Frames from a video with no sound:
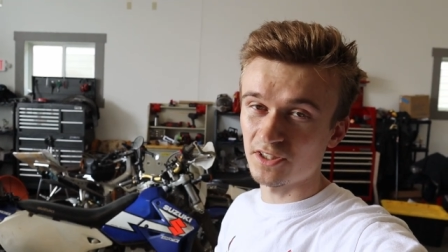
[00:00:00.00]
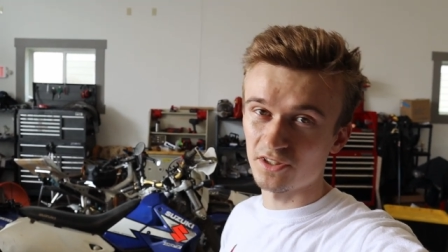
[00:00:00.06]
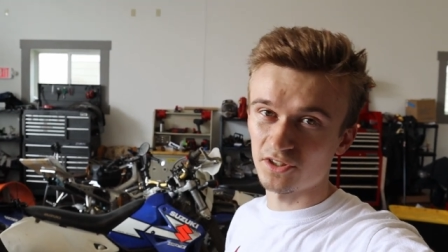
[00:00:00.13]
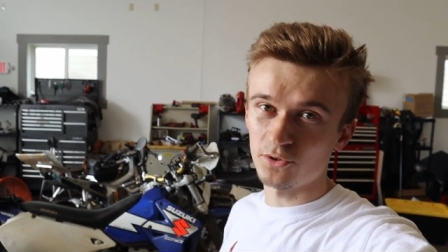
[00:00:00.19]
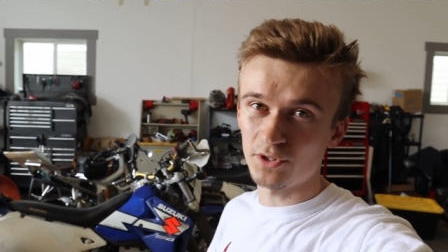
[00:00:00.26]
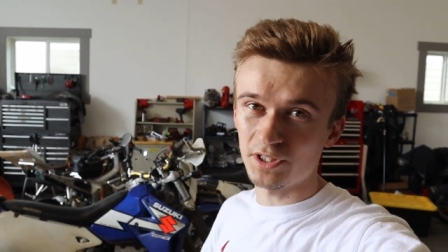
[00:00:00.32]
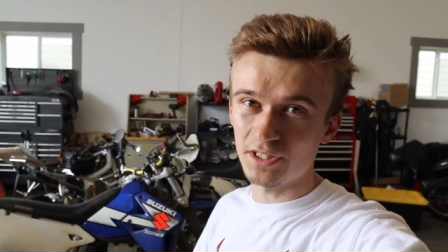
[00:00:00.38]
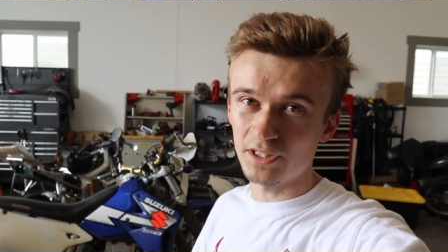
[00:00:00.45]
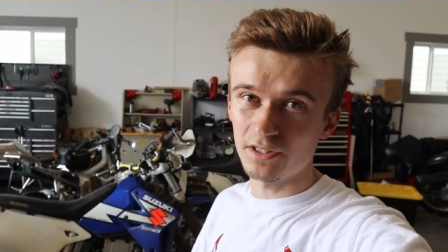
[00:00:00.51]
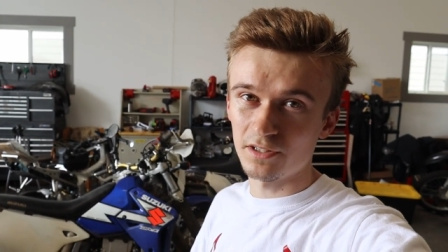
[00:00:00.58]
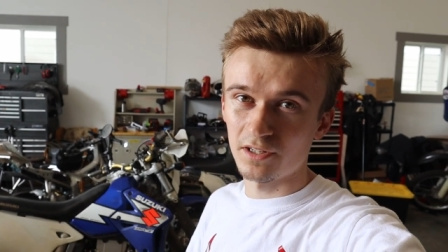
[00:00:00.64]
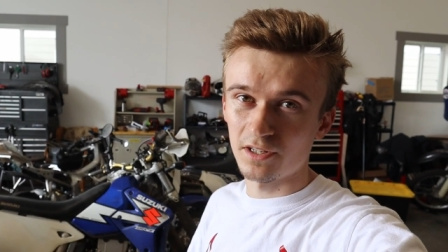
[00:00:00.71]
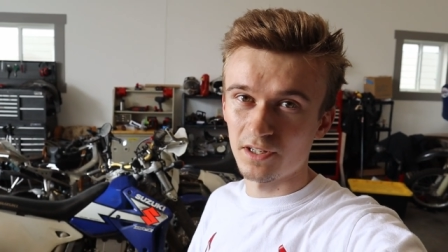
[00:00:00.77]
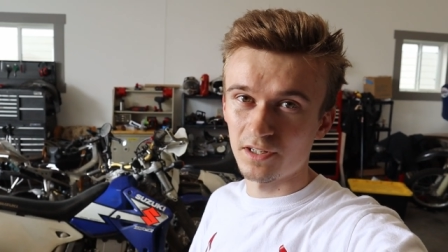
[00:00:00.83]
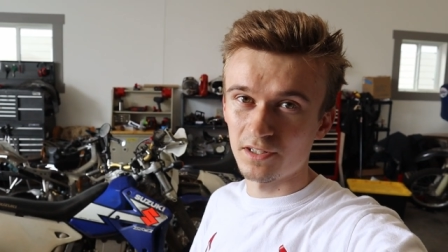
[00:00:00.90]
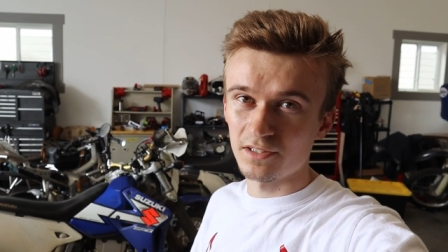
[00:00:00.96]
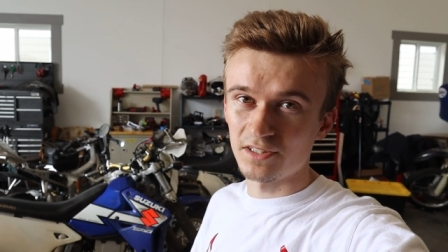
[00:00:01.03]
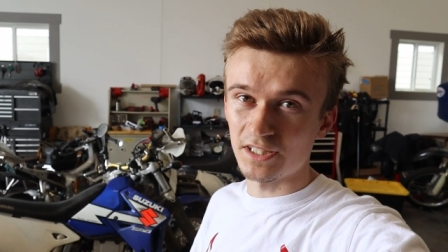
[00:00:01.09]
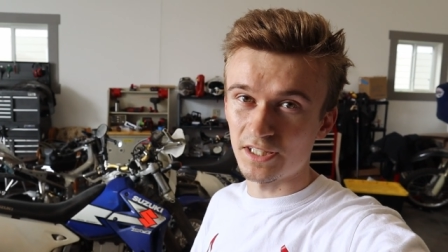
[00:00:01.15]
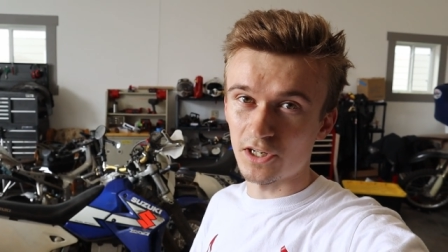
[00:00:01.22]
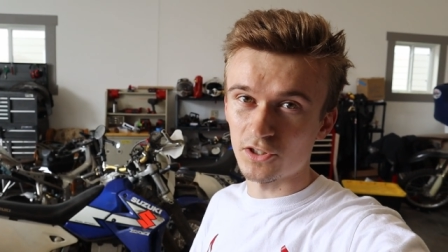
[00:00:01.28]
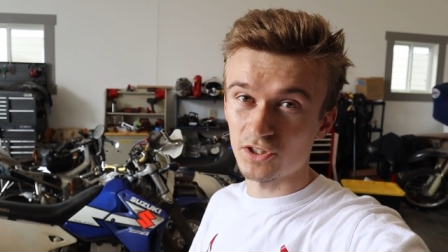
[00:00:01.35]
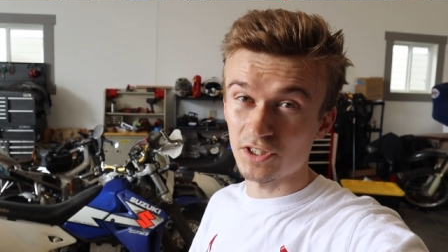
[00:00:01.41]
Suzuki
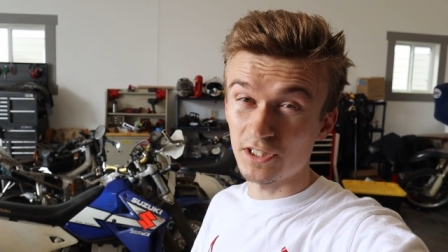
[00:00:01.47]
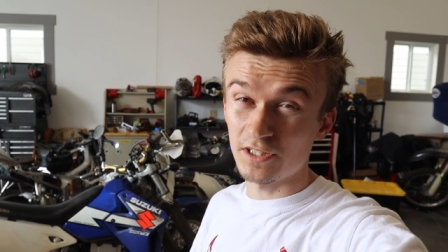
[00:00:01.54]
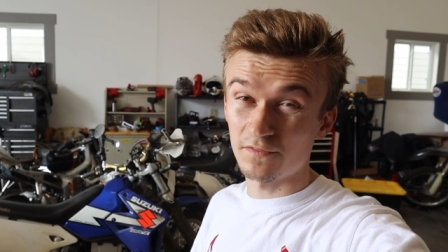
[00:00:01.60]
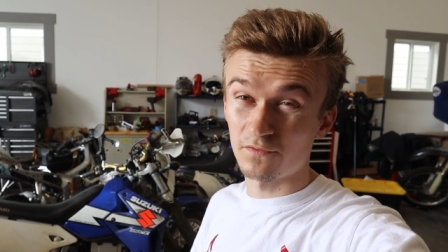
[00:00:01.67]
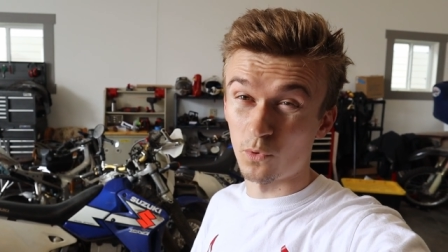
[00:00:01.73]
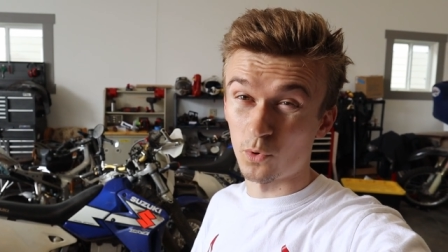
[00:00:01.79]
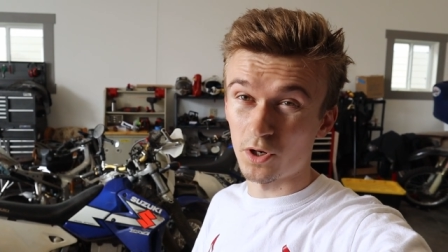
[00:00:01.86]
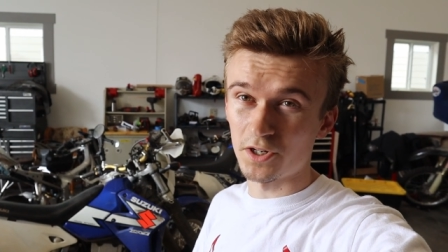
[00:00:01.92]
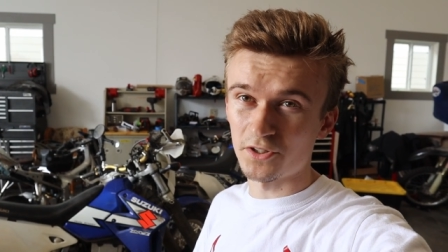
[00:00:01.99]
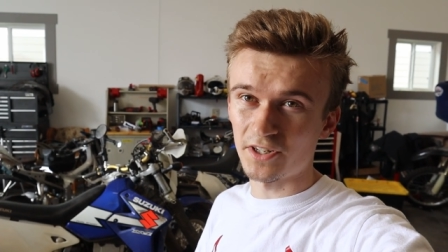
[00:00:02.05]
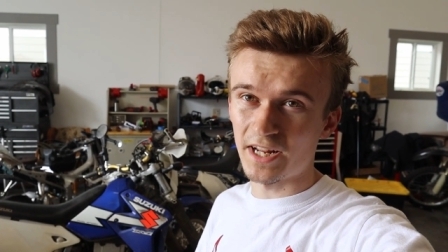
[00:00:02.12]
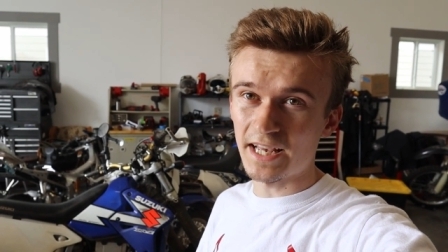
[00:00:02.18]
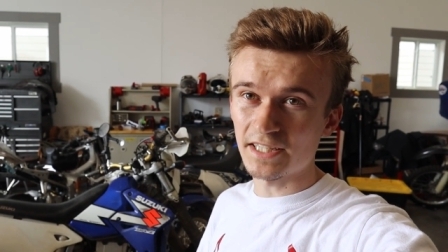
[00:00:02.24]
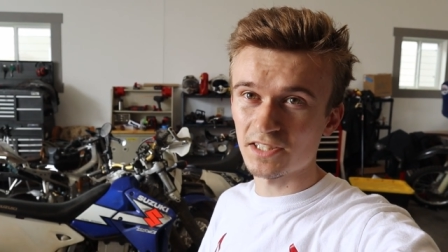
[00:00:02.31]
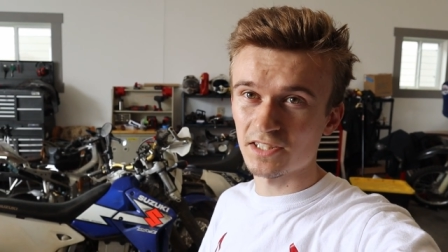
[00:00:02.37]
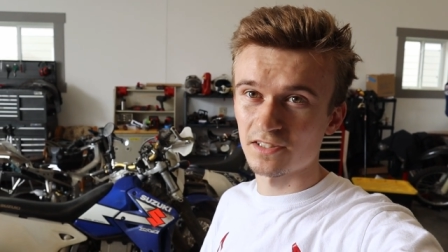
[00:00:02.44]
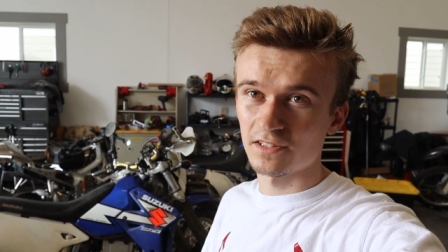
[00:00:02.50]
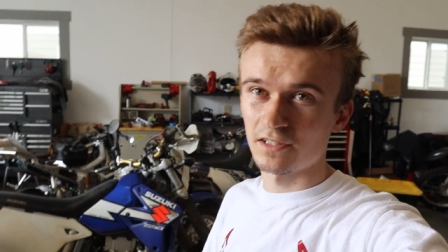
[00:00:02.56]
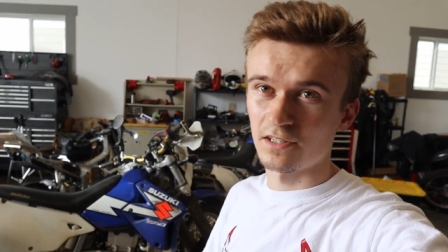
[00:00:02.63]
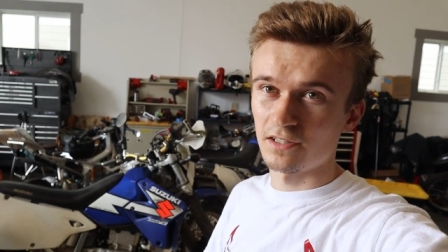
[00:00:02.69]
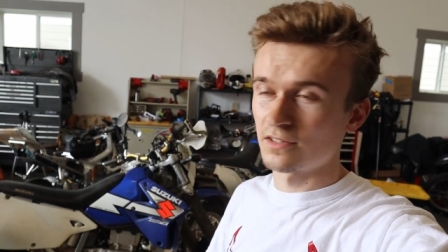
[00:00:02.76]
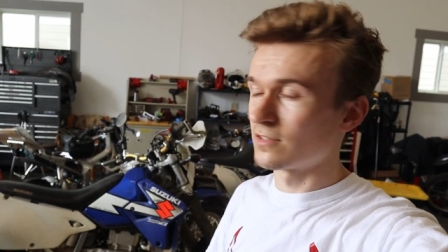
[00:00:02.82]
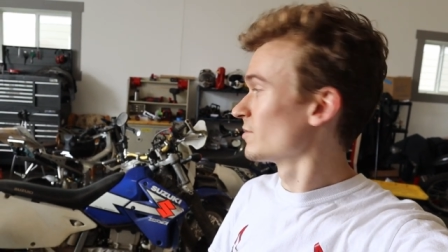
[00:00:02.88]
DRZ 400S.
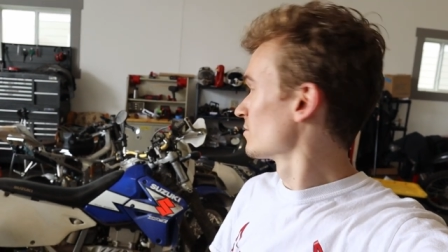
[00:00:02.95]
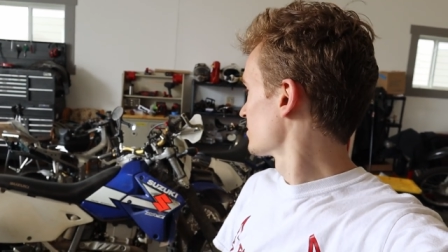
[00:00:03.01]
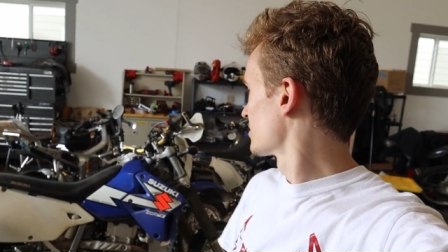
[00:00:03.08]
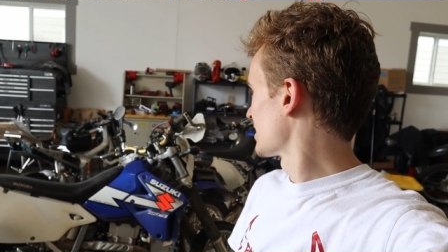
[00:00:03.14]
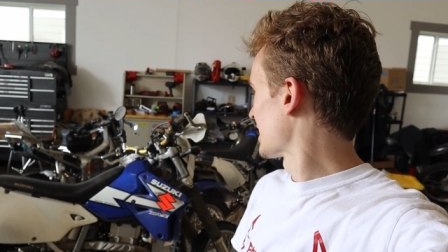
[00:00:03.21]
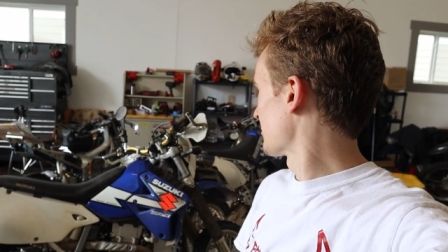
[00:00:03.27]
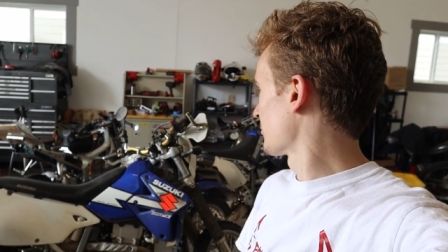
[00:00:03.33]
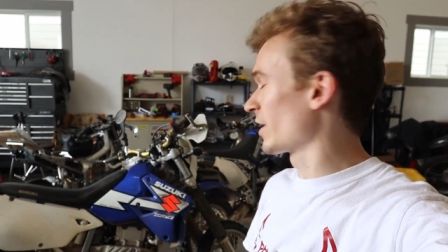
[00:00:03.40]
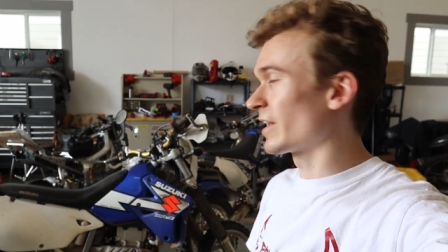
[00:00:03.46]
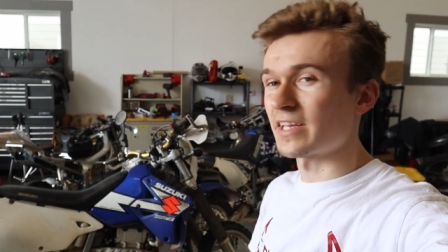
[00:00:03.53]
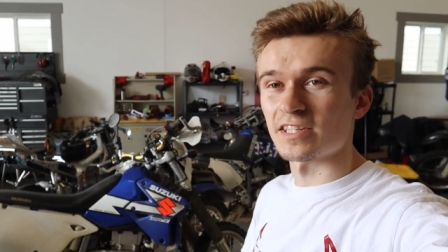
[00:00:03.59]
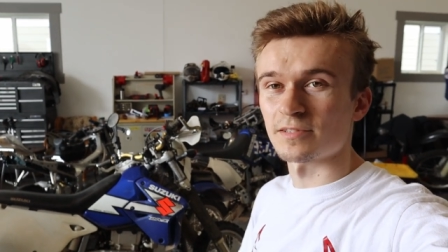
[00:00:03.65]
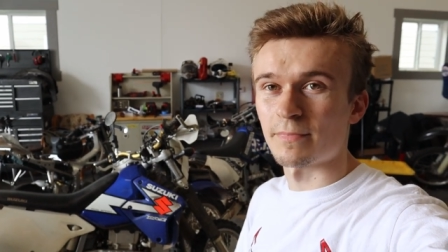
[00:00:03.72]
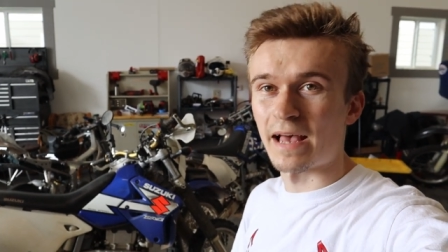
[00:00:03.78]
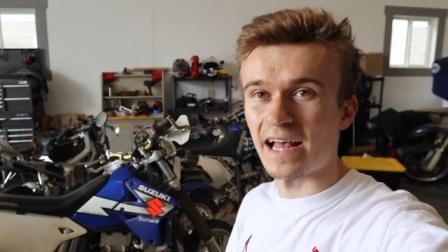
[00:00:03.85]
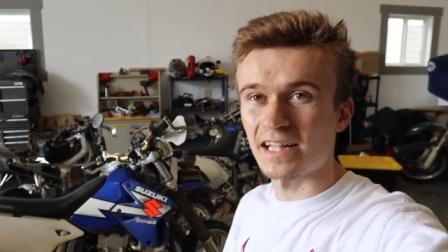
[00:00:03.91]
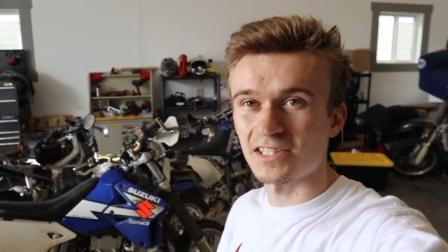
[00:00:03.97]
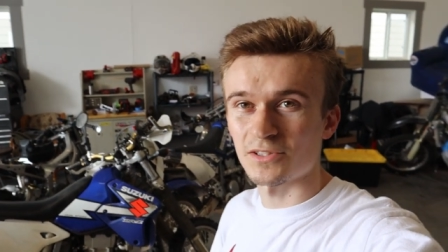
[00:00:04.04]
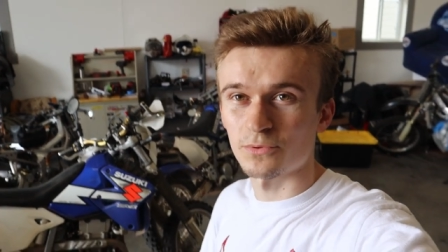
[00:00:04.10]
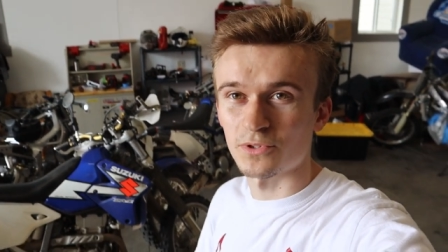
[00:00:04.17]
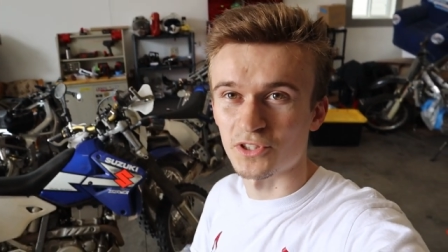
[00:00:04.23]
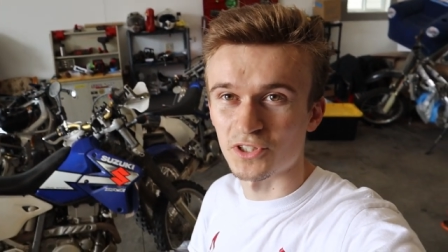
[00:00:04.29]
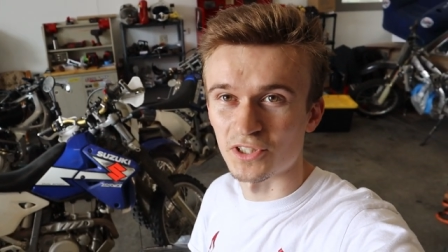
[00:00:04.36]
Same bike as
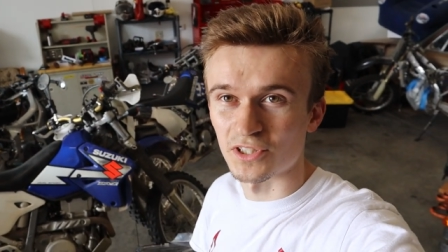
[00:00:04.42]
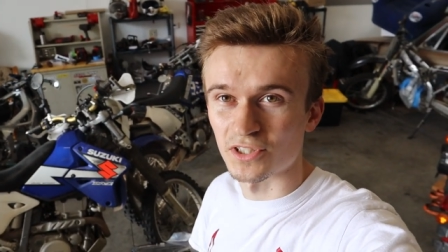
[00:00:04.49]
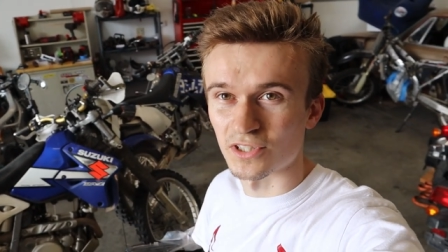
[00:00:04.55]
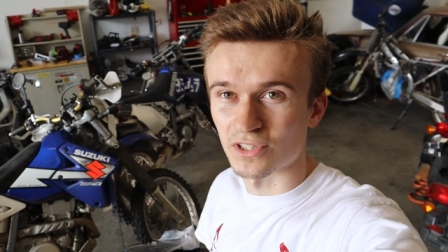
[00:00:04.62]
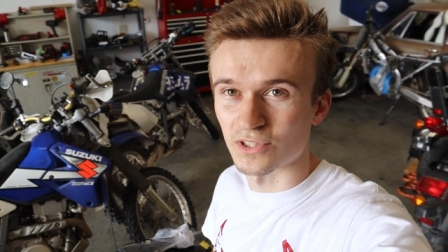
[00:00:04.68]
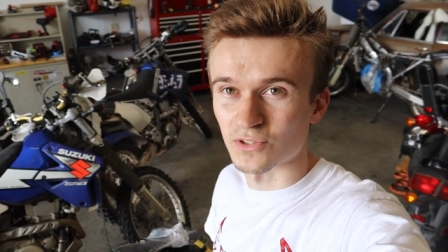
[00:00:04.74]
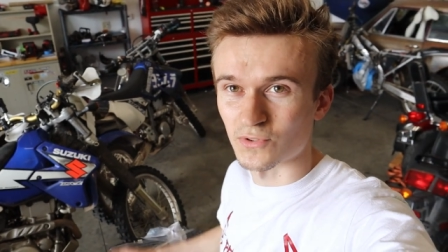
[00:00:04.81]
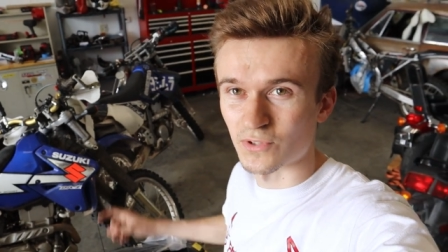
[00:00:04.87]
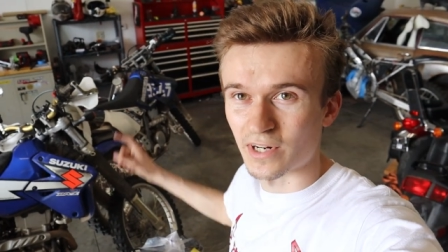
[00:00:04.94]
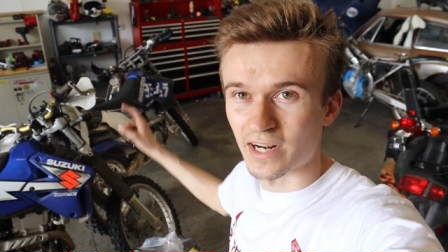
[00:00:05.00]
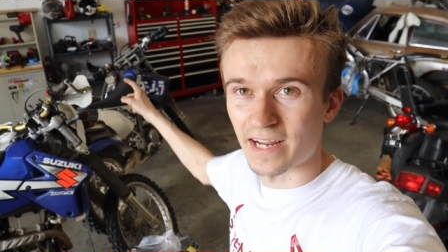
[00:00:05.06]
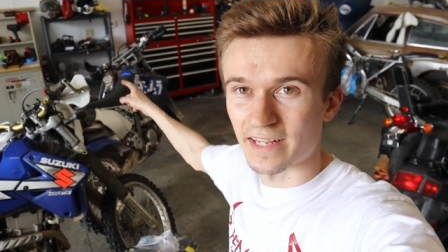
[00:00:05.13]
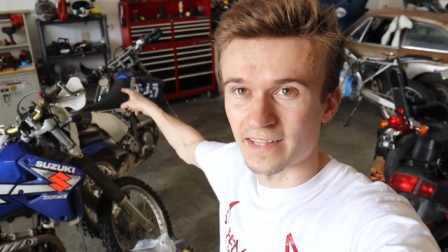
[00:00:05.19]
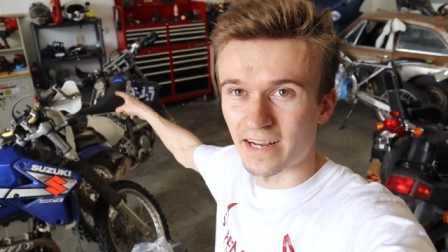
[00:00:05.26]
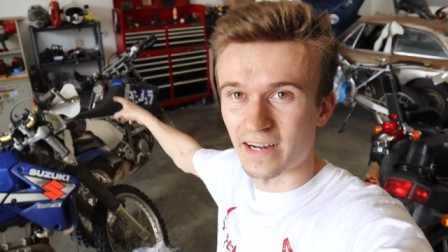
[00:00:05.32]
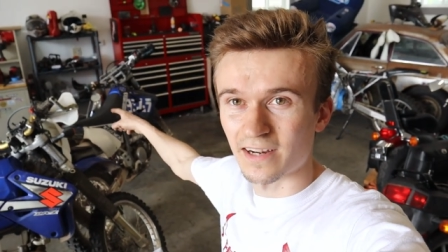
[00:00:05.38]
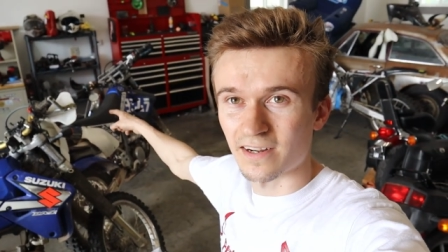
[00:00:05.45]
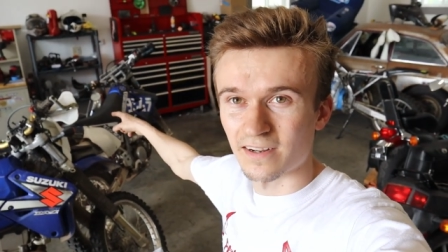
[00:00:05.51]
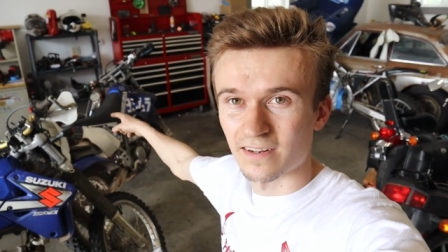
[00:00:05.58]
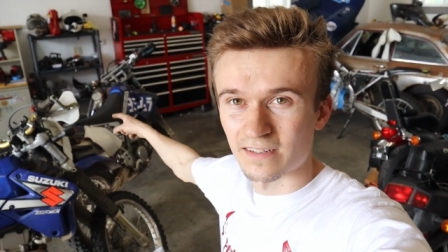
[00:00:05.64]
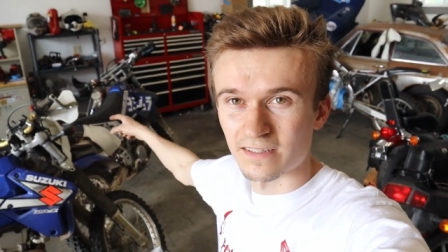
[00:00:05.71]
Mat's, which is right there.